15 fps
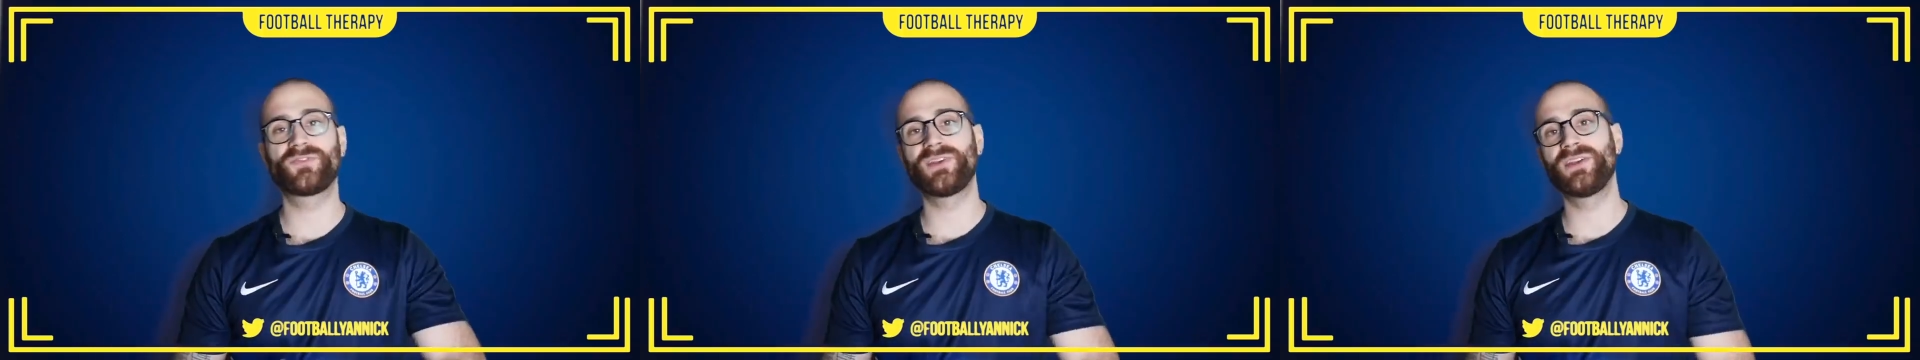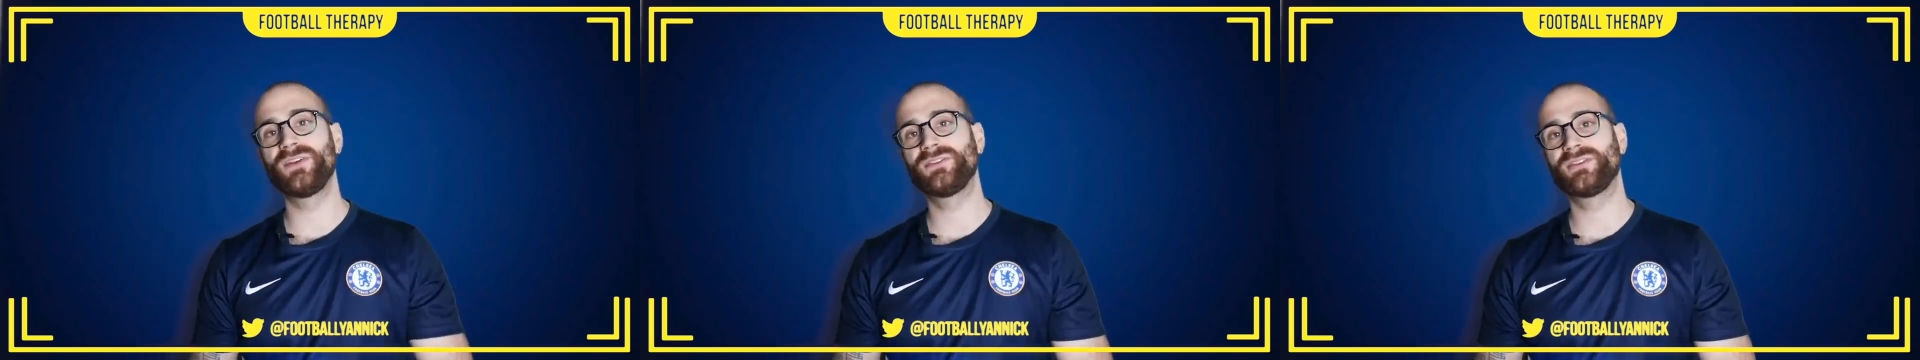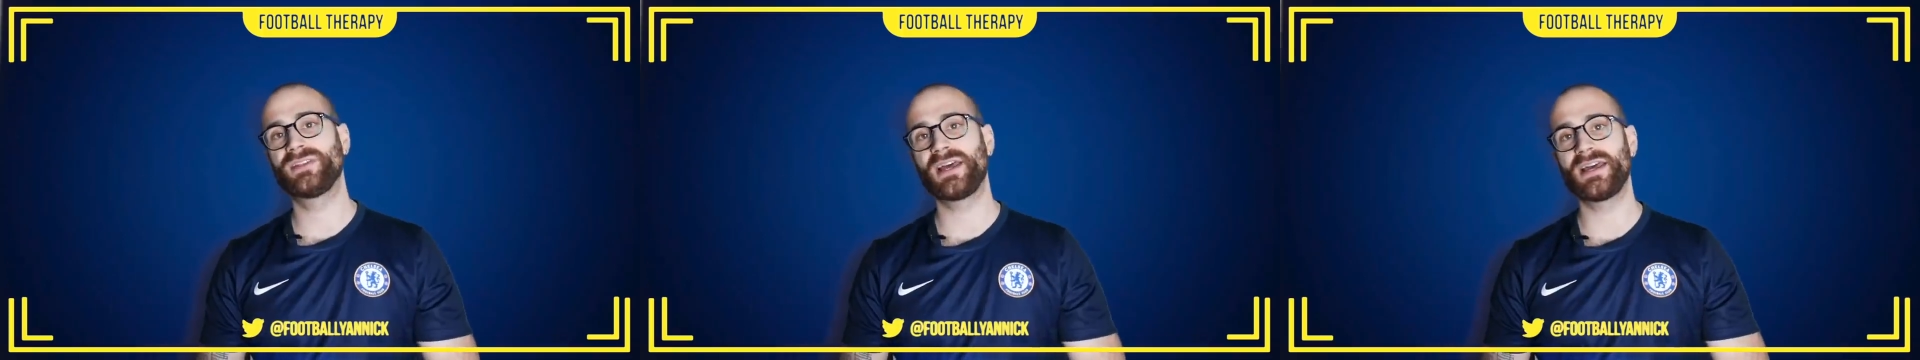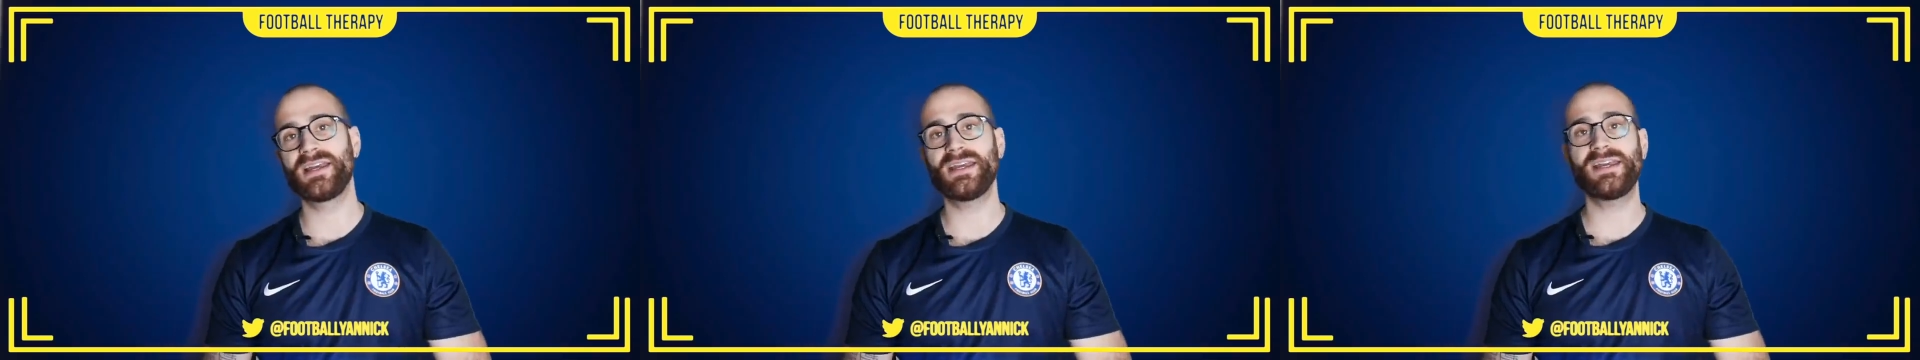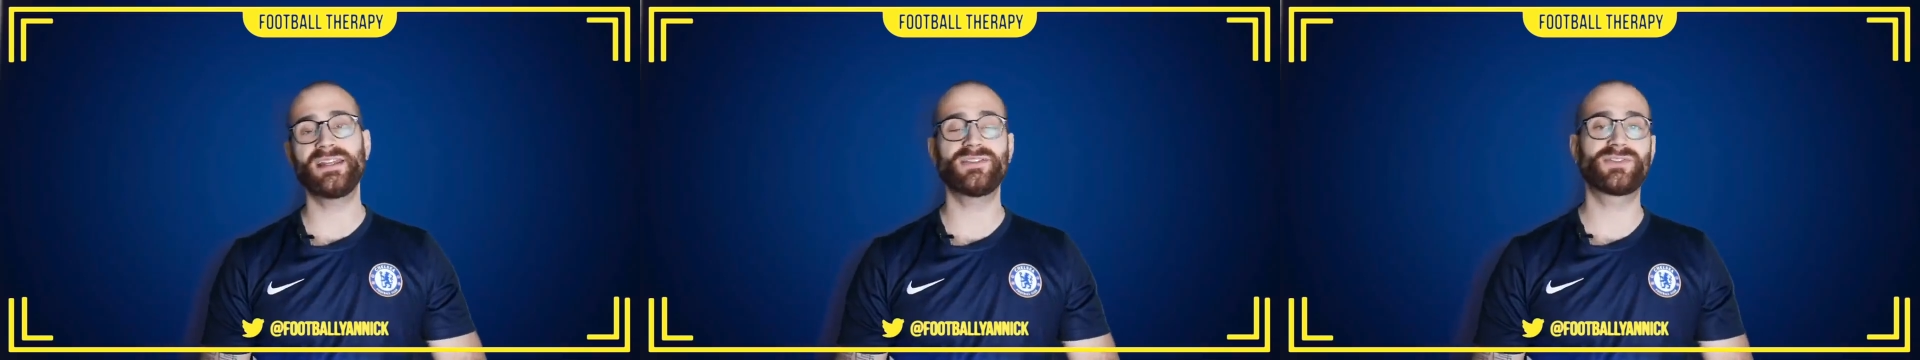for you today.
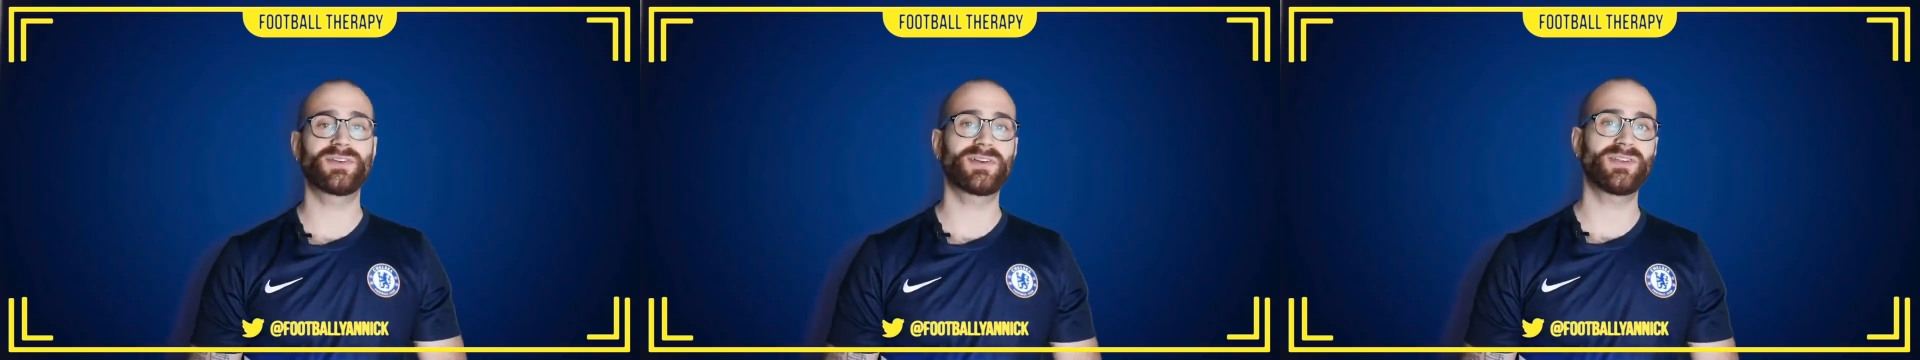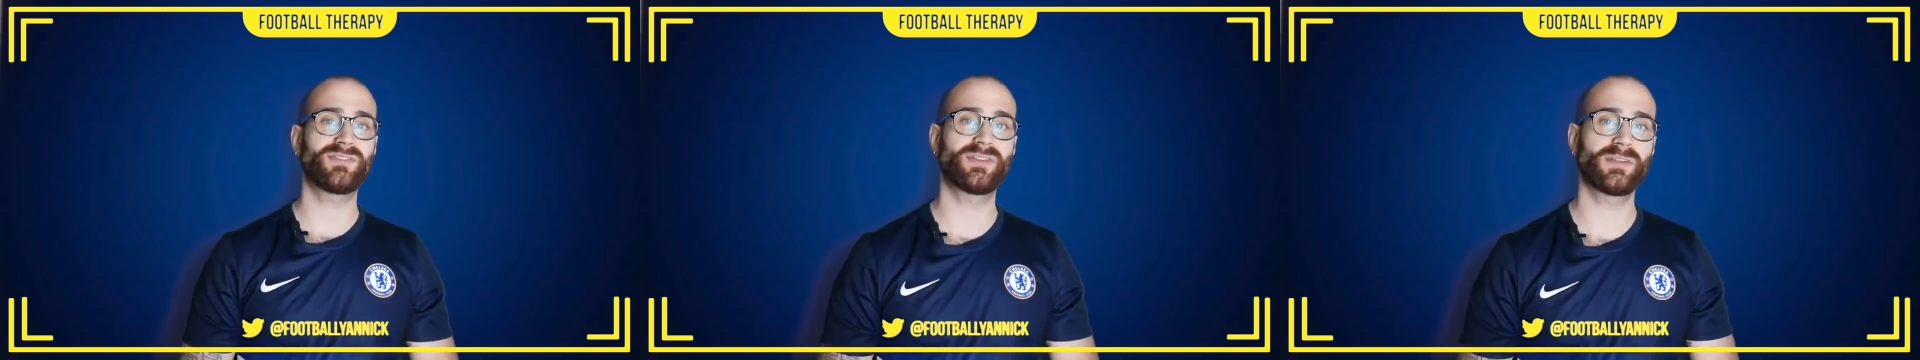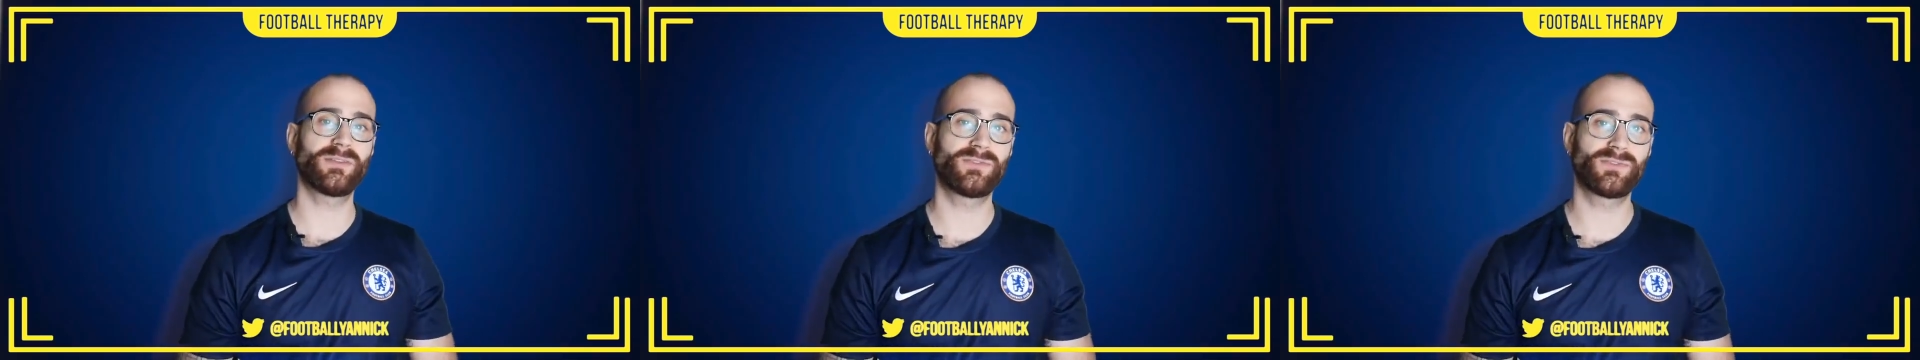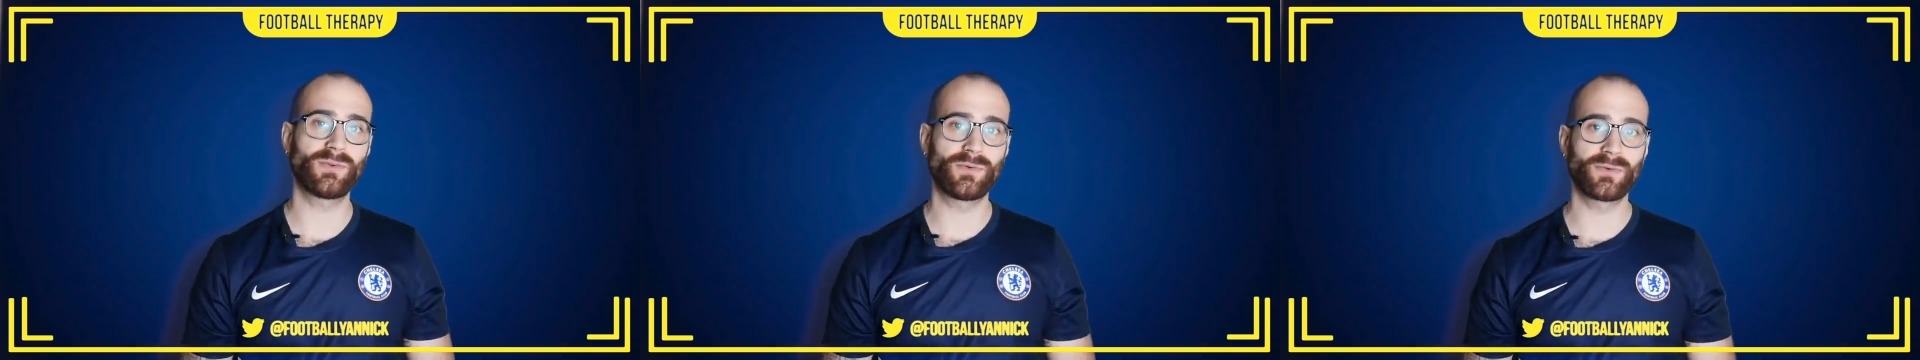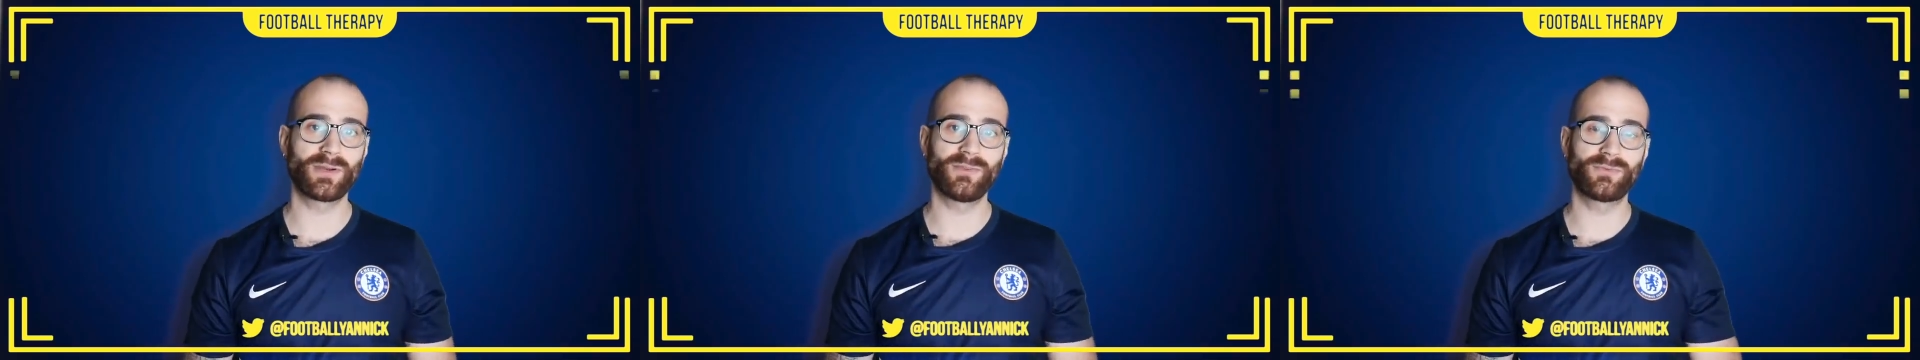Interesting
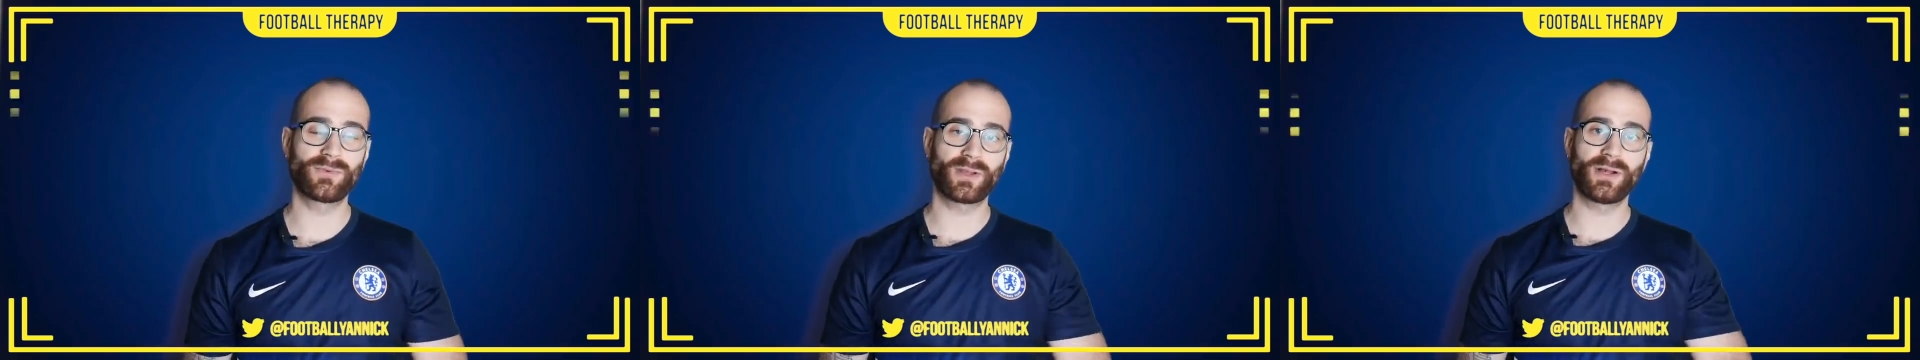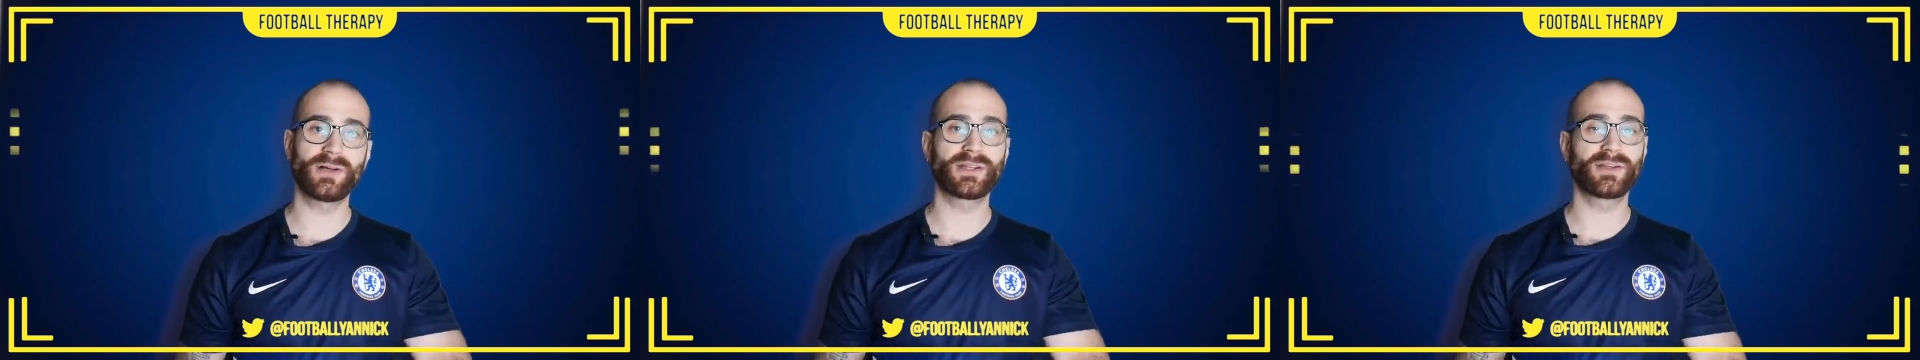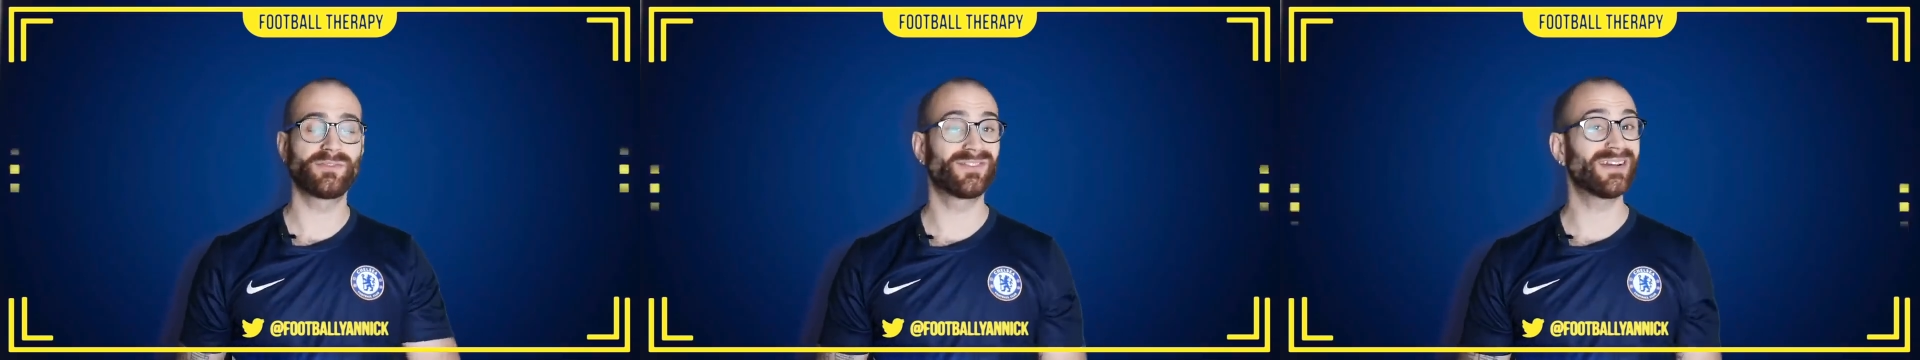stories regarding